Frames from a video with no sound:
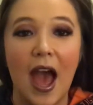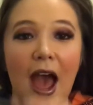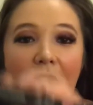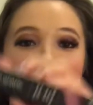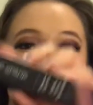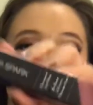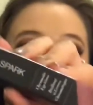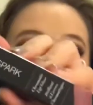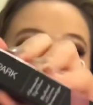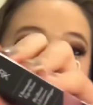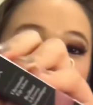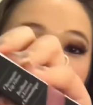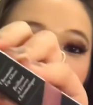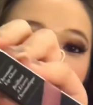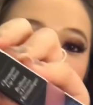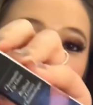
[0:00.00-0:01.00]
I am
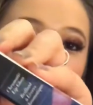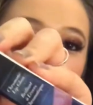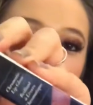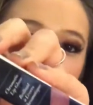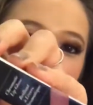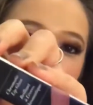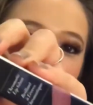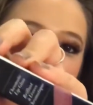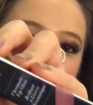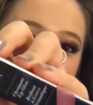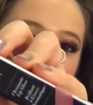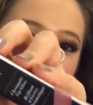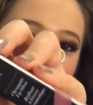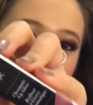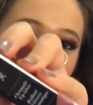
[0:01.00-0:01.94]
so obsessed,